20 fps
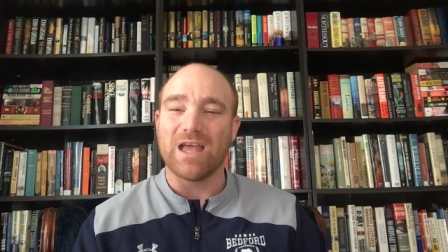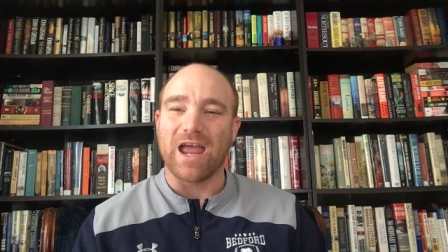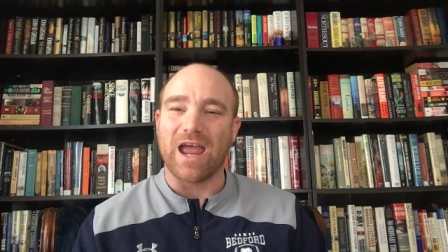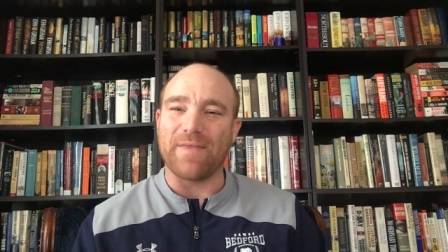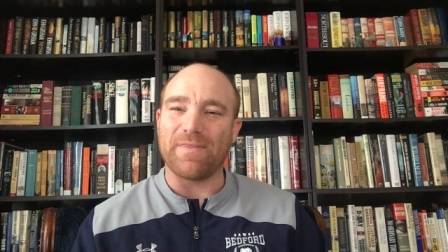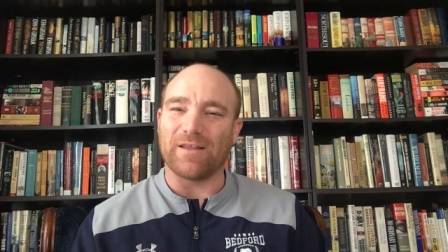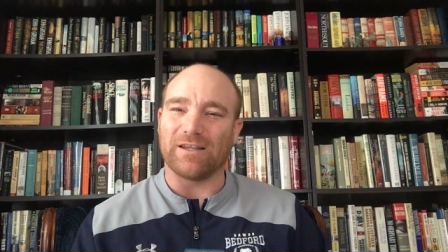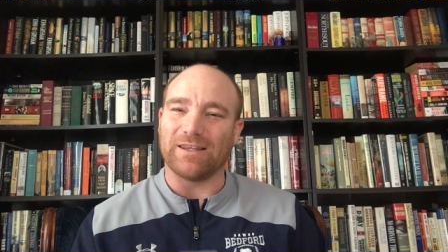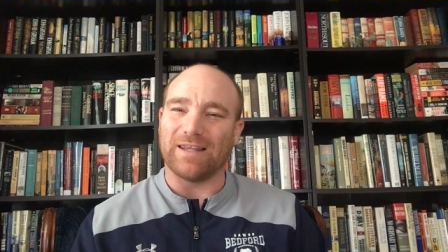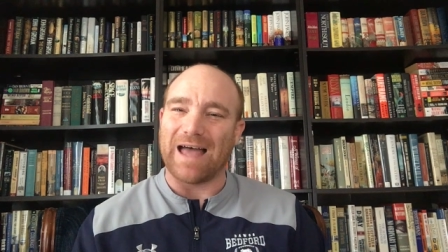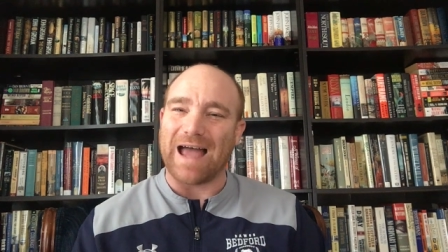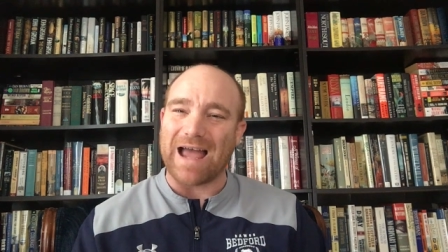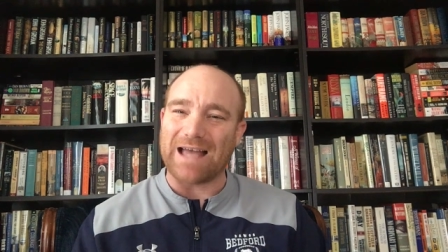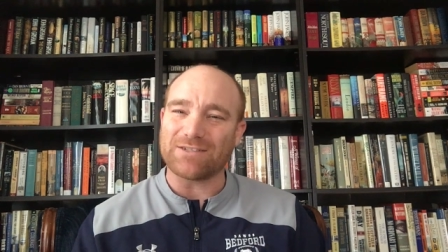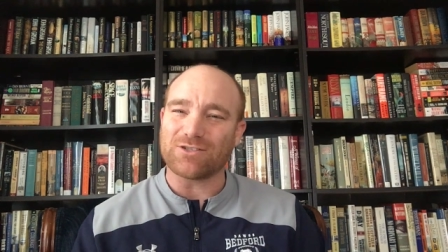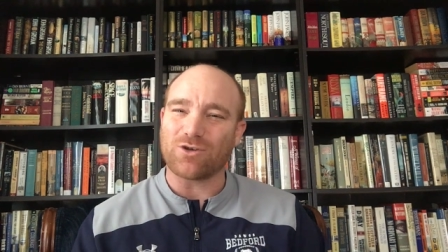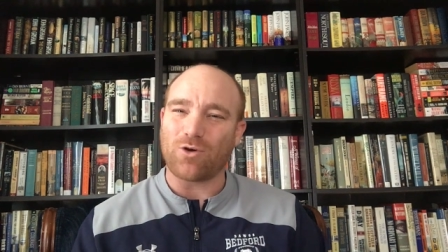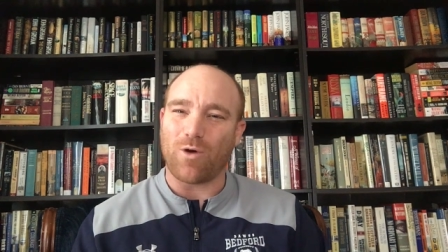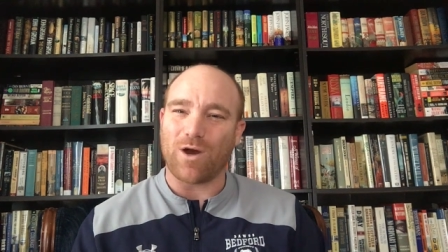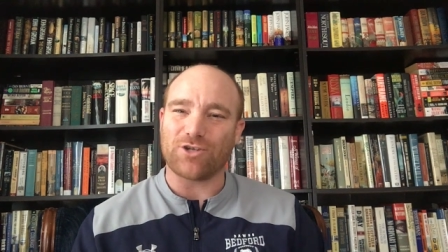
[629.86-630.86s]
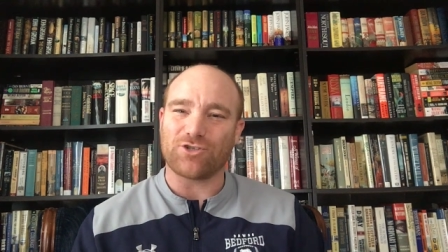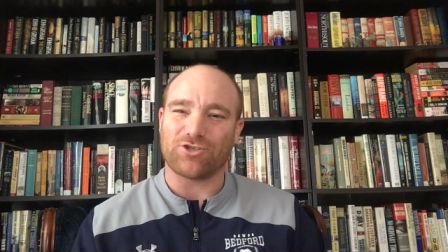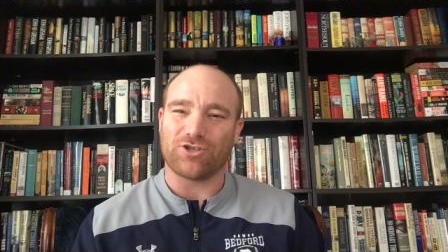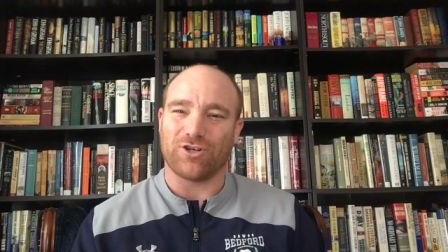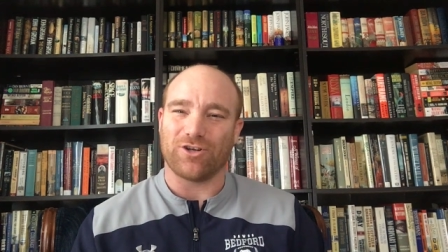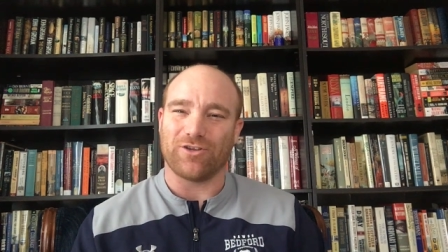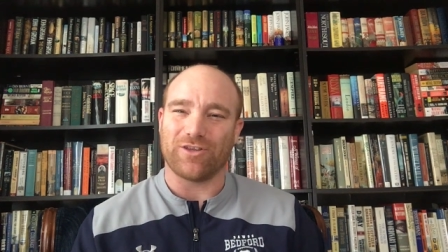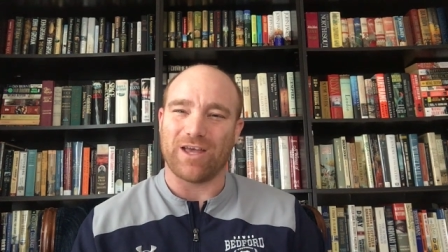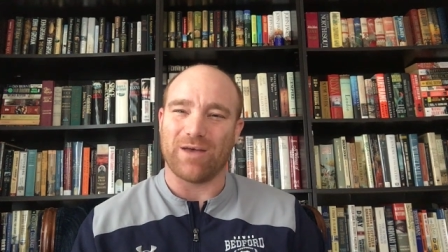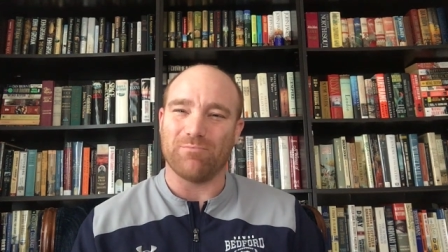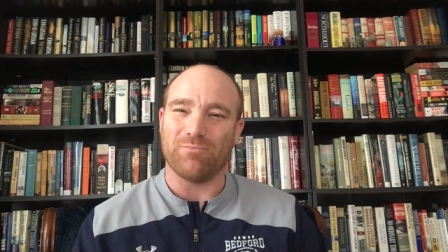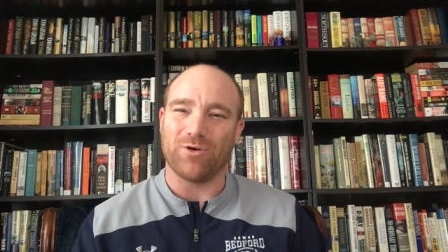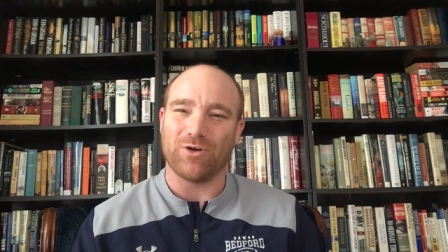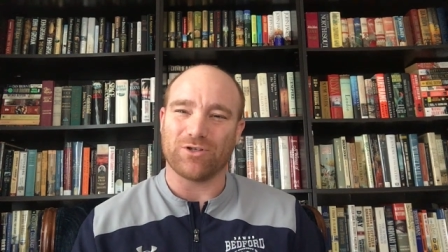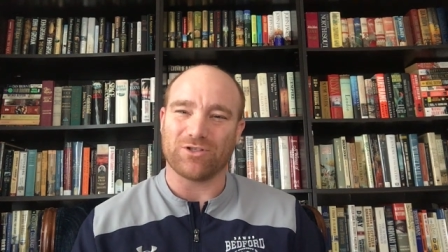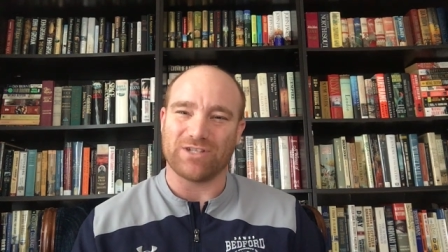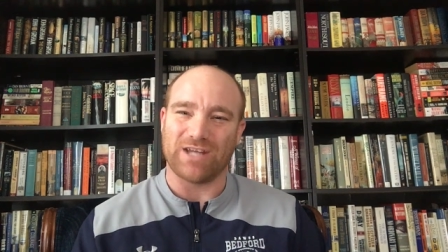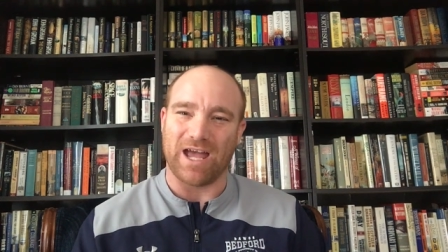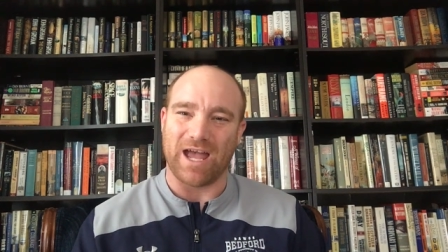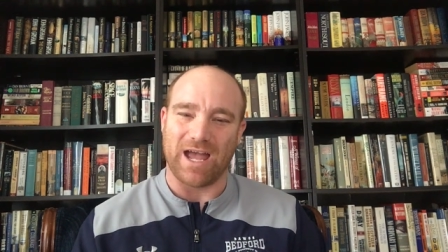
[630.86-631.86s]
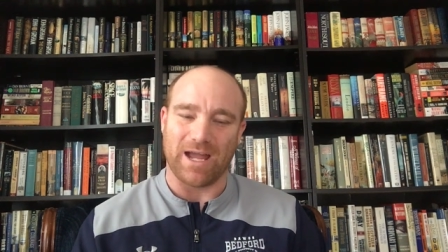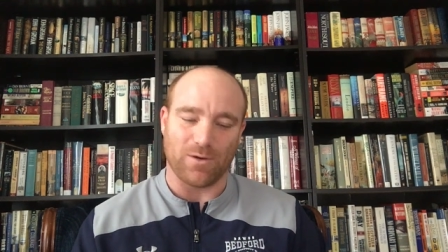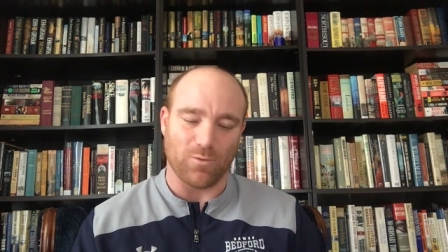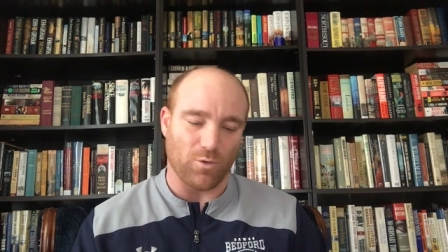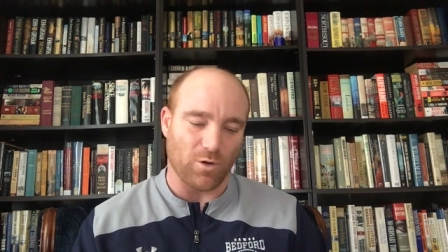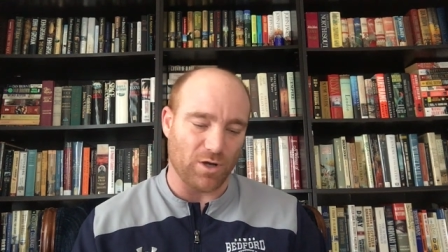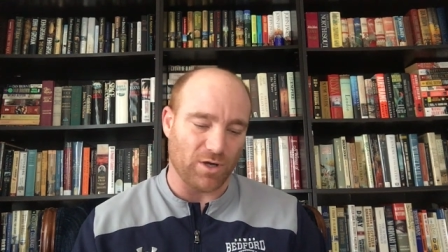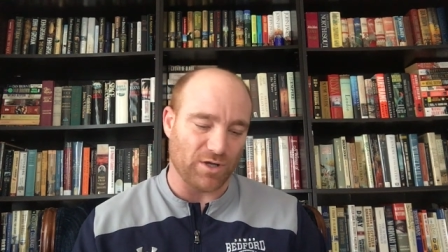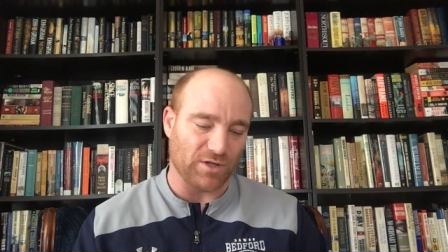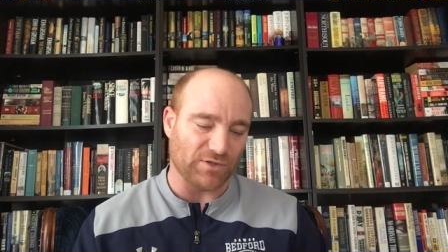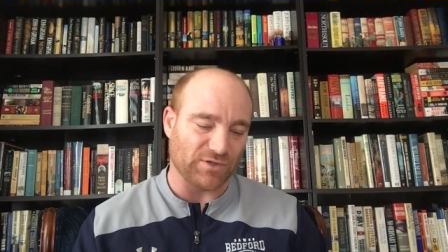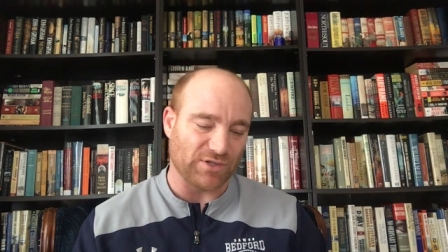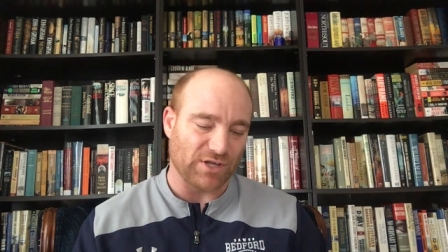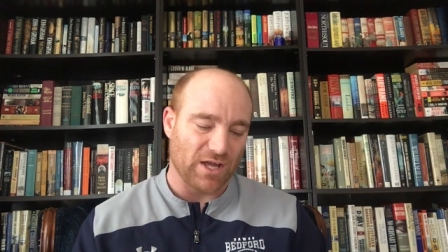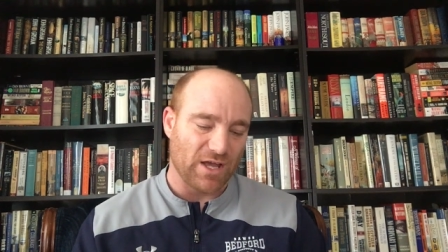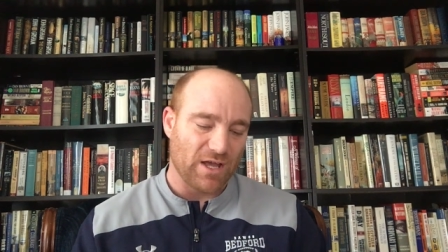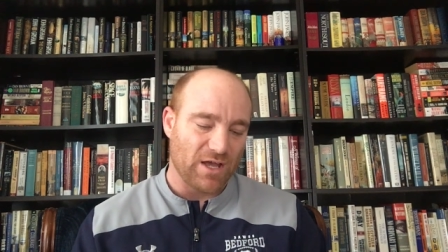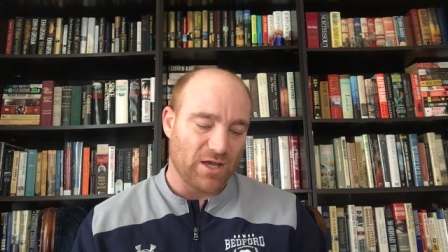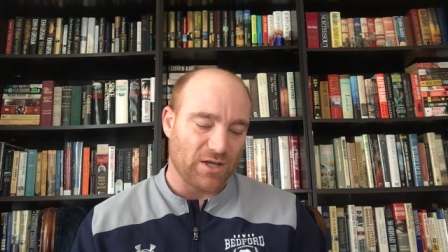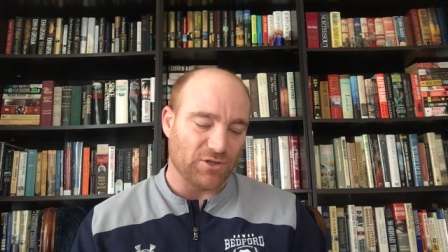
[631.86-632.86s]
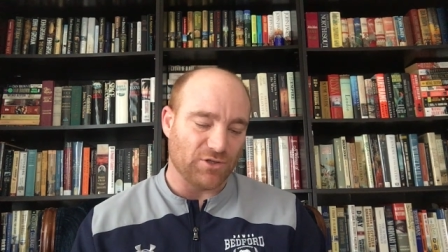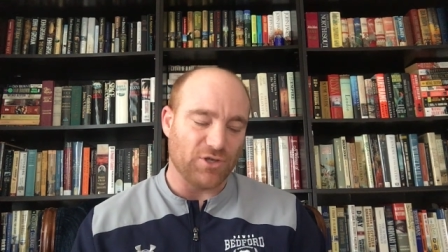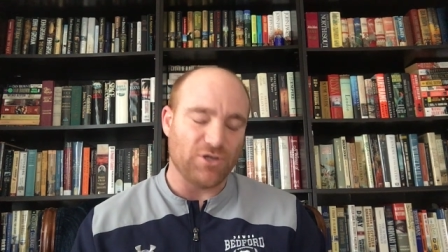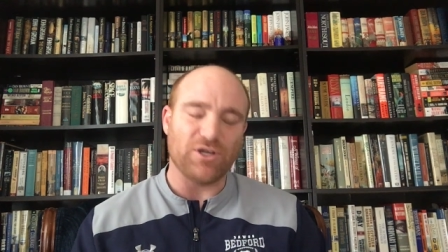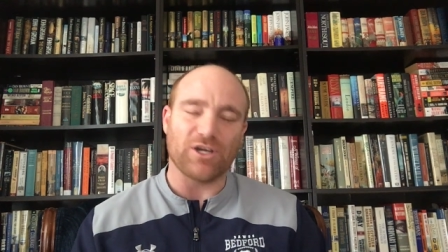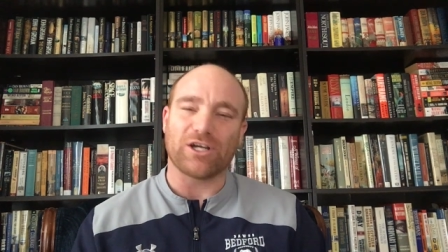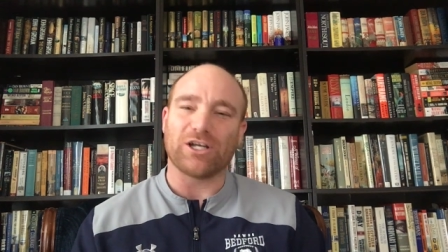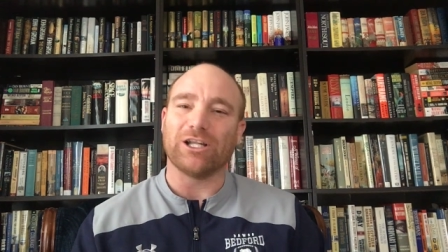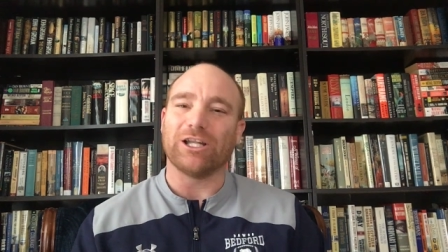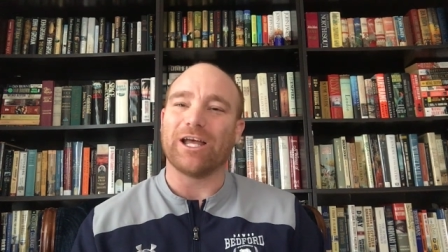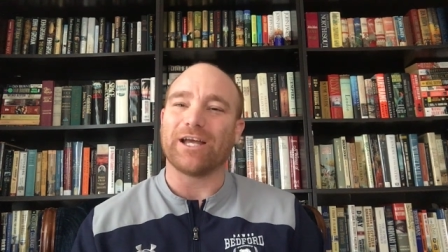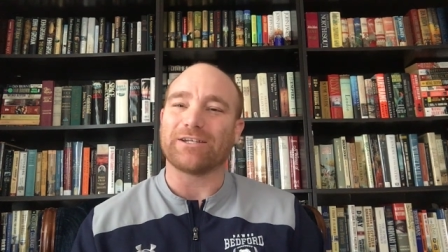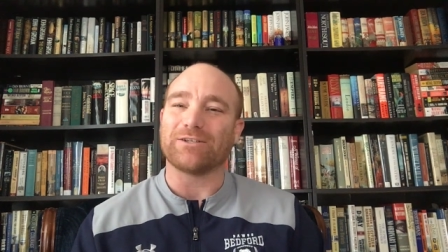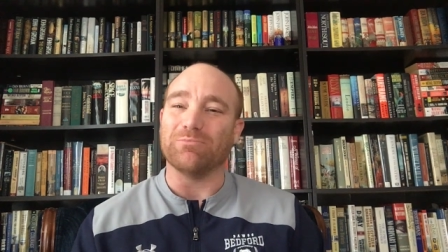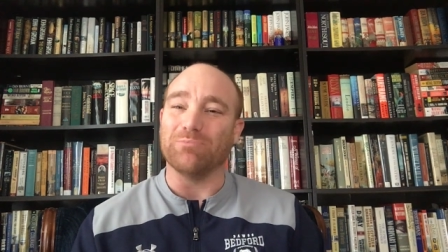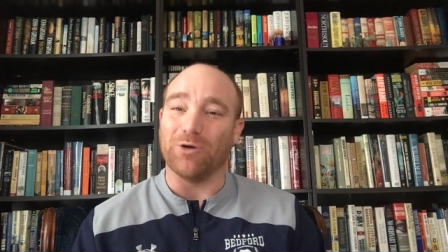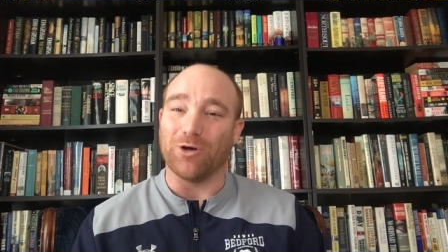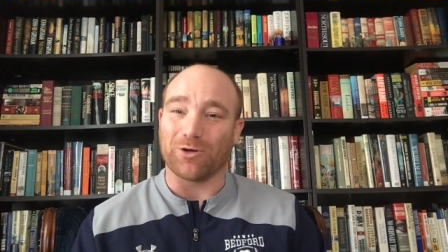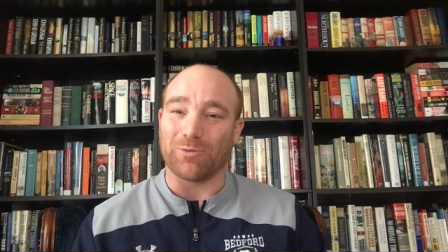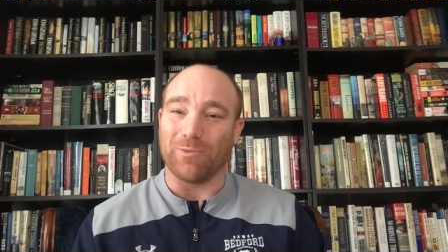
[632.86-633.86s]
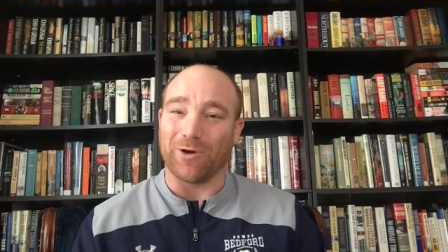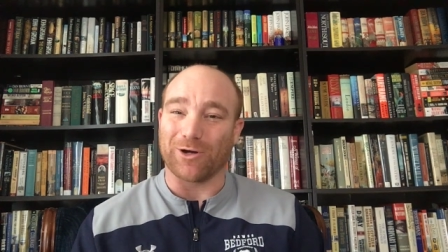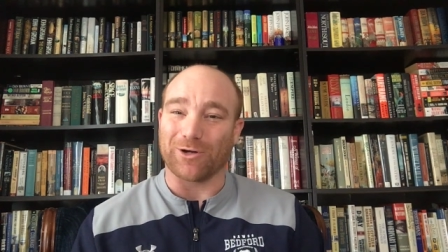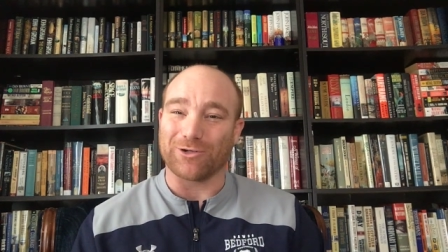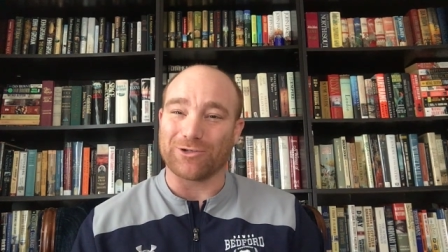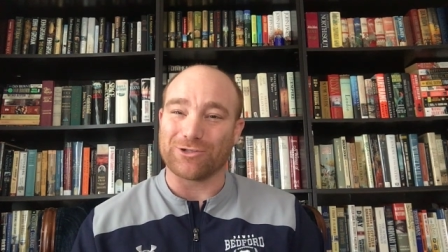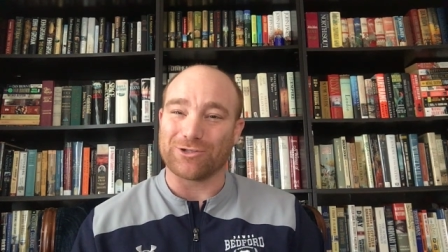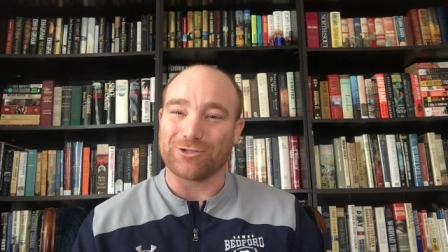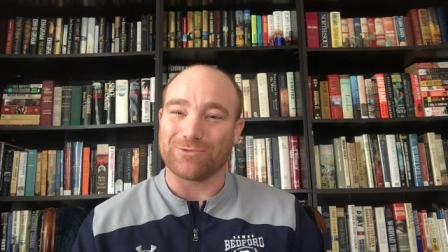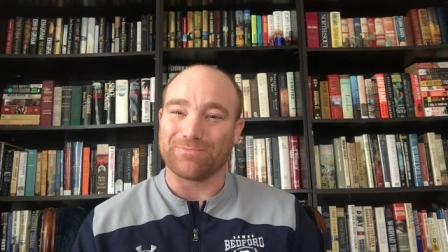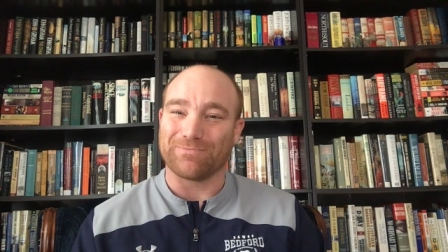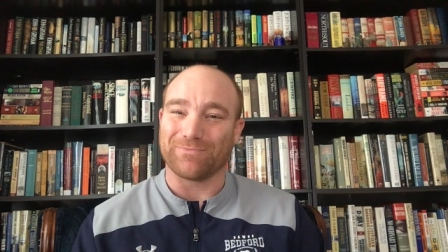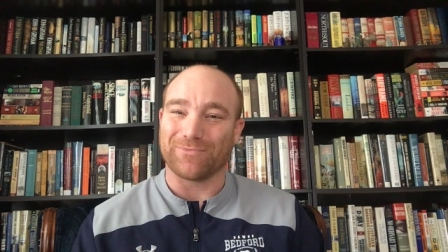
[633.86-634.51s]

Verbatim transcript: And the last question on that book tag was, do you collect bookmarks?